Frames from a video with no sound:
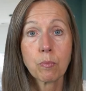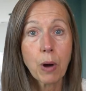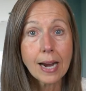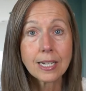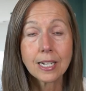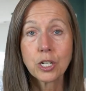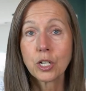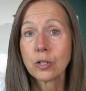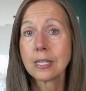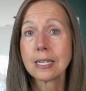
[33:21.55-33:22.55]

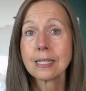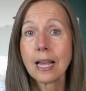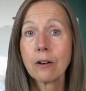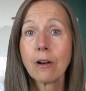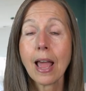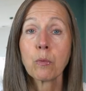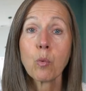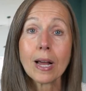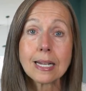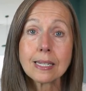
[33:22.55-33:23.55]
practitioners, etc., and
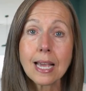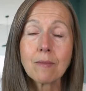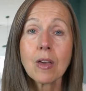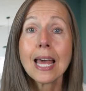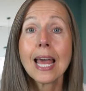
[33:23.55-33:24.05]
what is safe.